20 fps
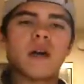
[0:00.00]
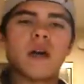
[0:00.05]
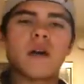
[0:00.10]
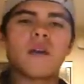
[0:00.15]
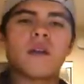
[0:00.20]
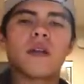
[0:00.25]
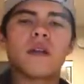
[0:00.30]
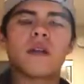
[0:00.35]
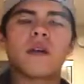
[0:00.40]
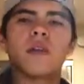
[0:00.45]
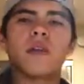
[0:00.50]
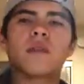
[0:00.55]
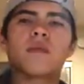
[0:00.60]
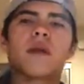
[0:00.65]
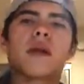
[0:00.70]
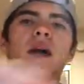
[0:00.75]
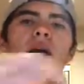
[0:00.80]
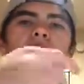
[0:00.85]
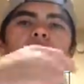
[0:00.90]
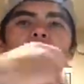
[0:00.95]
now that I look
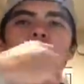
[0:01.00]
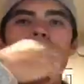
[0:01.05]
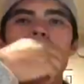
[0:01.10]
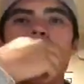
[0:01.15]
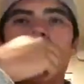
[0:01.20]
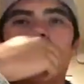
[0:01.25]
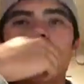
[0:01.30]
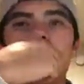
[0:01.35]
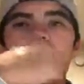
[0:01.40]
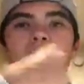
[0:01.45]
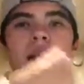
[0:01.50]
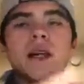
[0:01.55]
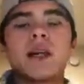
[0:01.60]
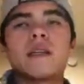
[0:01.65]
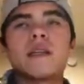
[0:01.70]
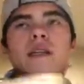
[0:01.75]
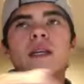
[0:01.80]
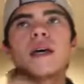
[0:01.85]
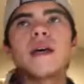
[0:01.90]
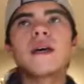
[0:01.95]
back at it, I
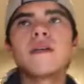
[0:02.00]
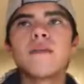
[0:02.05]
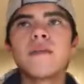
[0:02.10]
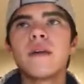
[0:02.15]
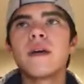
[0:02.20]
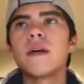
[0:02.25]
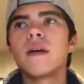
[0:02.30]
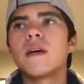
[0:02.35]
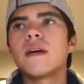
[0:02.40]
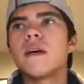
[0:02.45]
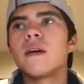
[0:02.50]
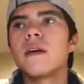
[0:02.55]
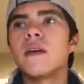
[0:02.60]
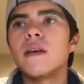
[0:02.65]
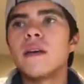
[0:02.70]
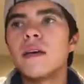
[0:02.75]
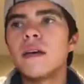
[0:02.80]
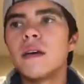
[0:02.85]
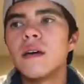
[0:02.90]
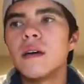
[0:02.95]
realize that
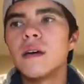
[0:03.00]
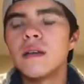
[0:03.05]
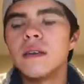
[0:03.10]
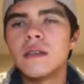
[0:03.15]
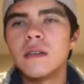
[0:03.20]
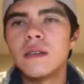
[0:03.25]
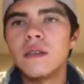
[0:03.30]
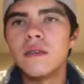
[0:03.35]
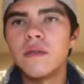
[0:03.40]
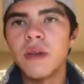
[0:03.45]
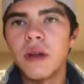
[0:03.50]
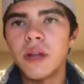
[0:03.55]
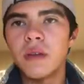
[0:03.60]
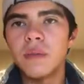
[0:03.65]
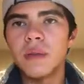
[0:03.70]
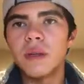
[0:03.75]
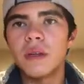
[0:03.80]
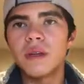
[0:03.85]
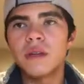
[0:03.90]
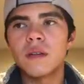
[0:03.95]
India is
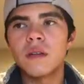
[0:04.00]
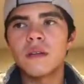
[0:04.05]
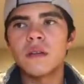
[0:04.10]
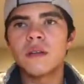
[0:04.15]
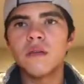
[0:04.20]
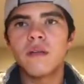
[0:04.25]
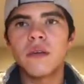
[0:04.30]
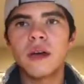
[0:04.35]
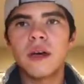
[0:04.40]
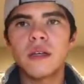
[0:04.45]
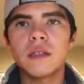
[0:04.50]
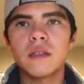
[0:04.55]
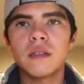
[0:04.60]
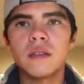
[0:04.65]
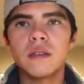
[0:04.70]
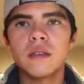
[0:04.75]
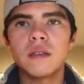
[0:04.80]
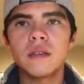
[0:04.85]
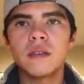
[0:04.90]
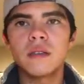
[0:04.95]
developing the
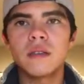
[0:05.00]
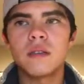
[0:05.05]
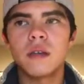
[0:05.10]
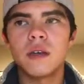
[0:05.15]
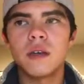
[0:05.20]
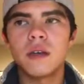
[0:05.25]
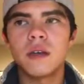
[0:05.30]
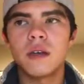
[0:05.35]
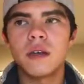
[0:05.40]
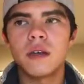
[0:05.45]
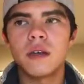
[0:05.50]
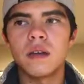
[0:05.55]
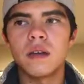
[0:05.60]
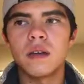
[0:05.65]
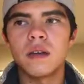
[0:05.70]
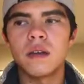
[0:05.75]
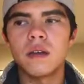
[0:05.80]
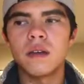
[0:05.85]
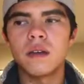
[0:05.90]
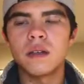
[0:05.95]
fastest
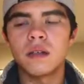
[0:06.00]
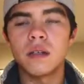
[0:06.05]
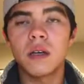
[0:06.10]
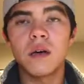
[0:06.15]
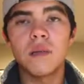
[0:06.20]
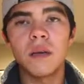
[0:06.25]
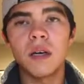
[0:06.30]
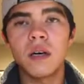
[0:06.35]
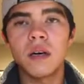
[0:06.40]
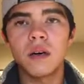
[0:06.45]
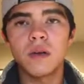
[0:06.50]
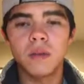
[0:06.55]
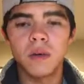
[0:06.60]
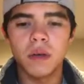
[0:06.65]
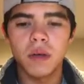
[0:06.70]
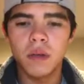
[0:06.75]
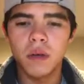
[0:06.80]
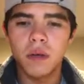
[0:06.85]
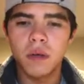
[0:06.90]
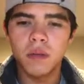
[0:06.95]
and is coming up,
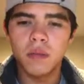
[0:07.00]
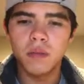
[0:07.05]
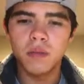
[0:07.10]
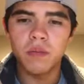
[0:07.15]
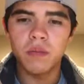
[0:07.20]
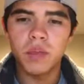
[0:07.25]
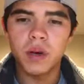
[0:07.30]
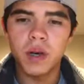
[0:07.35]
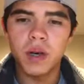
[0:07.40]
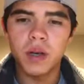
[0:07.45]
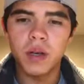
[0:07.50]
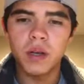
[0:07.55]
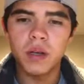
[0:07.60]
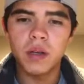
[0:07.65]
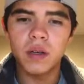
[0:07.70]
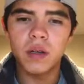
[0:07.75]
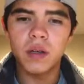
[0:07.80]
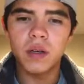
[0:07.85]
but